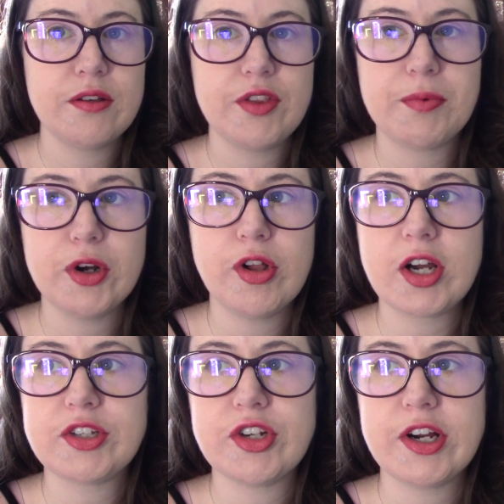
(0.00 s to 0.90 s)
the
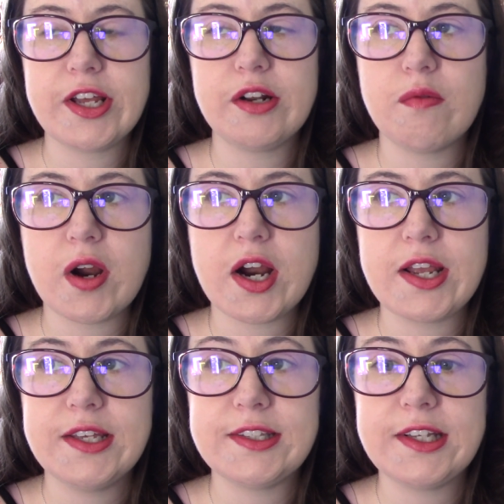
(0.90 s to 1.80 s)
prologue started where
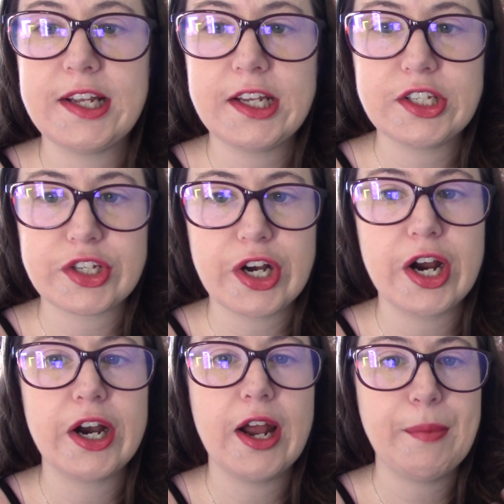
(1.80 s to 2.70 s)
he's sitting in his
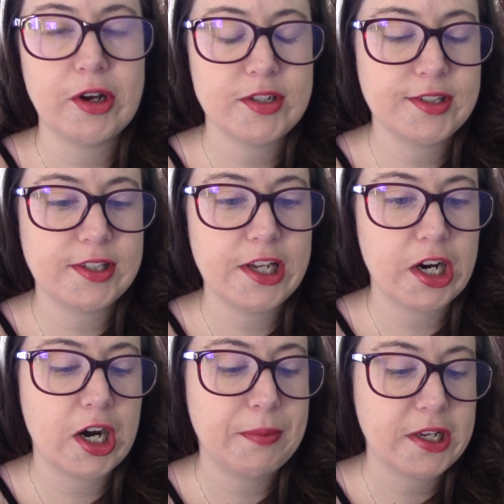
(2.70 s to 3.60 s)
car about to see
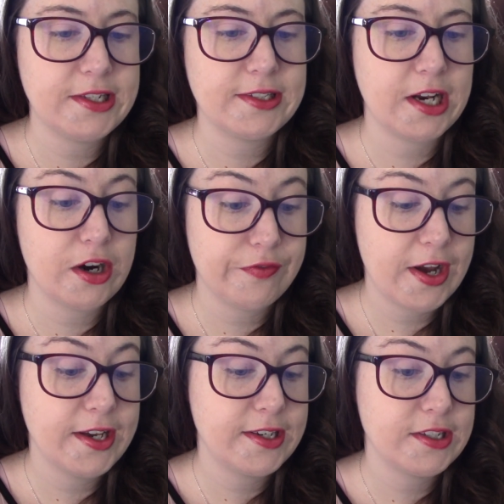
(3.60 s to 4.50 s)
her but he's
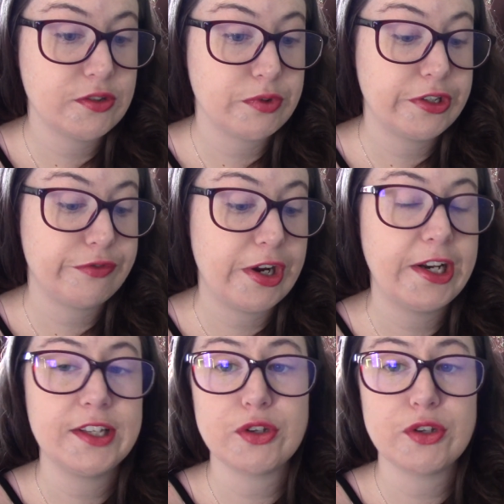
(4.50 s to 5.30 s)
terrified and he's really afraid he's